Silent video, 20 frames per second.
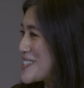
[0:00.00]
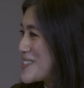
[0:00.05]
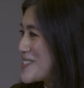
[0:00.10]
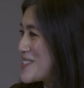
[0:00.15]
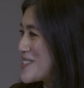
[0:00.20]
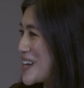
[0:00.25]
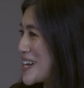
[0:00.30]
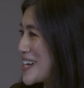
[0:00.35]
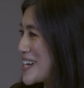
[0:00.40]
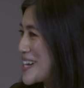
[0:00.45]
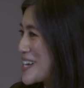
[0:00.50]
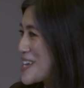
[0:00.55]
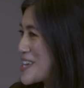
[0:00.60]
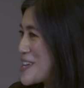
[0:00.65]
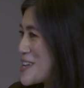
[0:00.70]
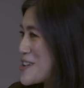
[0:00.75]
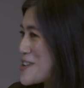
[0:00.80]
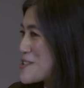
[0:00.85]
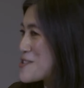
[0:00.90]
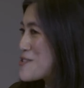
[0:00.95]
to
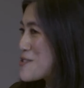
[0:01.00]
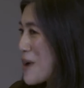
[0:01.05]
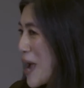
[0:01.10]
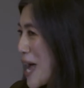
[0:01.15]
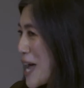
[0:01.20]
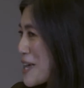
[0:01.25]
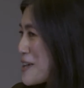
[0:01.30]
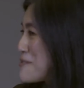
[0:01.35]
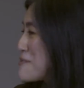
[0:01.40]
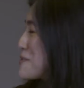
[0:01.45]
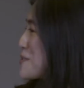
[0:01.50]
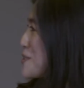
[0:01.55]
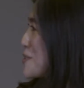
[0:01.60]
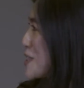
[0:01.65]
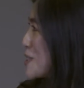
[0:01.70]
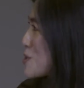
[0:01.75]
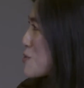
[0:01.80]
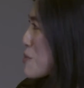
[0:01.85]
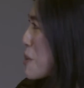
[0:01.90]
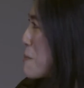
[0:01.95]
drive to
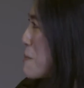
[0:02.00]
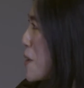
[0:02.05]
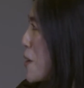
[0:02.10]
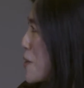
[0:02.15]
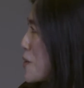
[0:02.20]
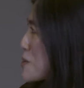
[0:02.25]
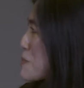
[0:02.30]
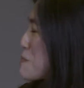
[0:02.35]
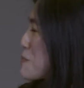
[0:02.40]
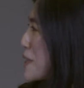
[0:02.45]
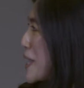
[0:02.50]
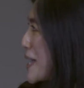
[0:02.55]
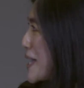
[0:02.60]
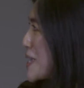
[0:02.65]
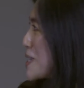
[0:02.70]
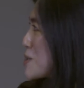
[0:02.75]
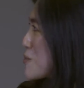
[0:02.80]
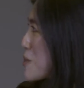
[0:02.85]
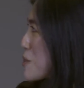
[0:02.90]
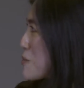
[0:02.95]
this remote
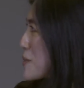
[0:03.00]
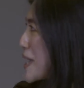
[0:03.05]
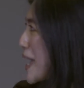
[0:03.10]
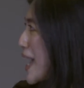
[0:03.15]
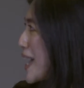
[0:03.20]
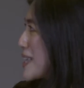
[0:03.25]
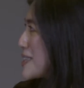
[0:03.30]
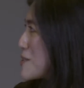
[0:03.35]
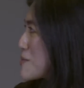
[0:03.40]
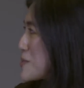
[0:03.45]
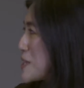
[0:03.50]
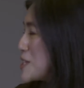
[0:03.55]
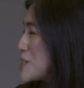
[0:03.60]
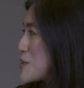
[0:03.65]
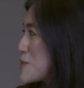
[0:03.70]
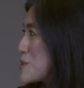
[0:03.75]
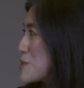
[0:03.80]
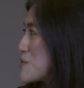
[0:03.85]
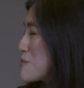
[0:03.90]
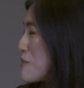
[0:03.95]
place where we had the
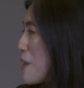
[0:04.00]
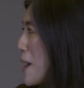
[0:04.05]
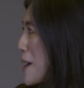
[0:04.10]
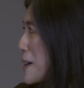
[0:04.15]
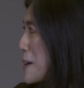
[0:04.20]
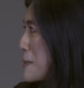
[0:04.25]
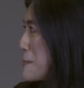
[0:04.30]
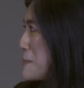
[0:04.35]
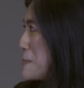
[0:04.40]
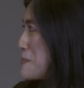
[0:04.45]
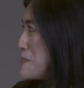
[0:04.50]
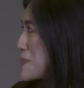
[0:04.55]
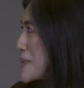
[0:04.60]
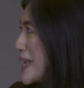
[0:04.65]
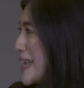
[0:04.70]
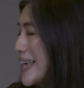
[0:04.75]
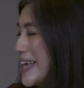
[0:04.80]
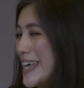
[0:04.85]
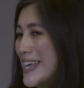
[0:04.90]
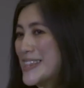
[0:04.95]
research farm
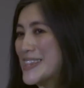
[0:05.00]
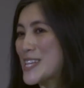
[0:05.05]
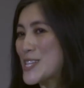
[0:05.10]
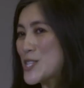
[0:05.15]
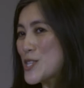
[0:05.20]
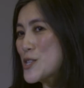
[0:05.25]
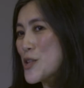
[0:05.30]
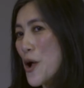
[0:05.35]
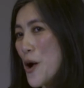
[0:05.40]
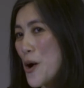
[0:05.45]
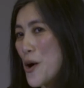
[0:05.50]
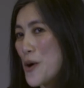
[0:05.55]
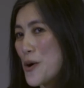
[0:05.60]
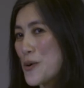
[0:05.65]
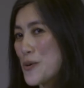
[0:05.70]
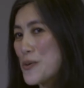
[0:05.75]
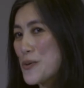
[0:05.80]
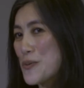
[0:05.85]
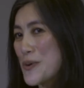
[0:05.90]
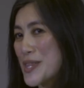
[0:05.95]
in the
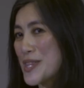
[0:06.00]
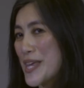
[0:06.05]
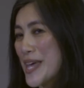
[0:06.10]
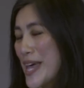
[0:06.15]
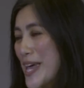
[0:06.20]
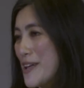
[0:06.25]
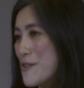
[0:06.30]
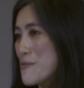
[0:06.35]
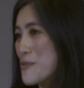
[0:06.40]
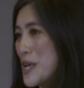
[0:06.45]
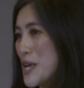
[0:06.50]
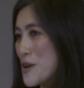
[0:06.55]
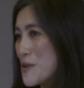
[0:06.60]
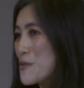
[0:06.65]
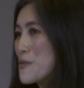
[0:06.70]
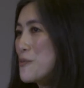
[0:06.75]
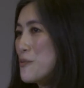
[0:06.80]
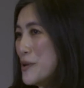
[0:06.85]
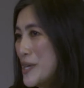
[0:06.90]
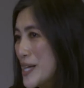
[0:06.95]
snow with a
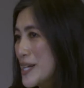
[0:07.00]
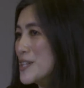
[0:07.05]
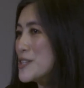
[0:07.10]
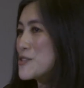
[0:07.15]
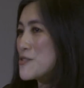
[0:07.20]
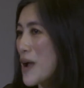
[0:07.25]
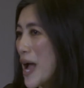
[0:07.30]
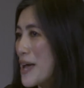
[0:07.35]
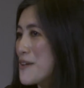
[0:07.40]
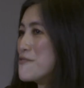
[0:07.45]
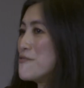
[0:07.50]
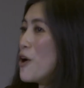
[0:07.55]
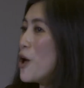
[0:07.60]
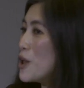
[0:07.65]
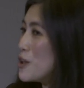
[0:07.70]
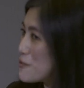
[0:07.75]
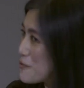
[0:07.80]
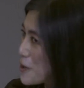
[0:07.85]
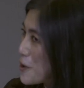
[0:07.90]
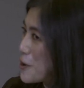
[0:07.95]
rear wheel drive
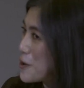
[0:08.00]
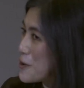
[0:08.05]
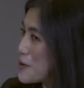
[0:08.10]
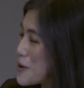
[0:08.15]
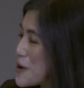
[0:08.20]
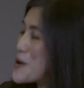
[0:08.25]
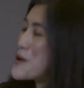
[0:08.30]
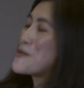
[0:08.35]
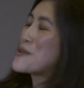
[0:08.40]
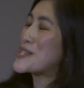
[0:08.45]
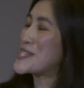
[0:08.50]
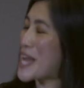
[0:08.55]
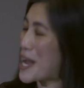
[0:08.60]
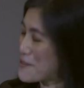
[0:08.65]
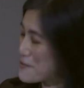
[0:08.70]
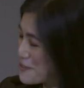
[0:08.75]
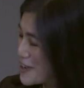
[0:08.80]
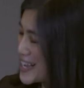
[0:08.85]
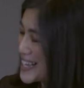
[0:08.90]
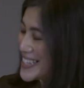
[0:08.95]
Volvo was
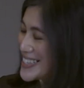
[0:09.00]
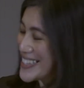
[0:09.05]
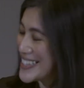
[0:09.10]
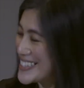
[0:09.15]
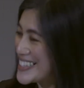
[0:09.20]
not fun.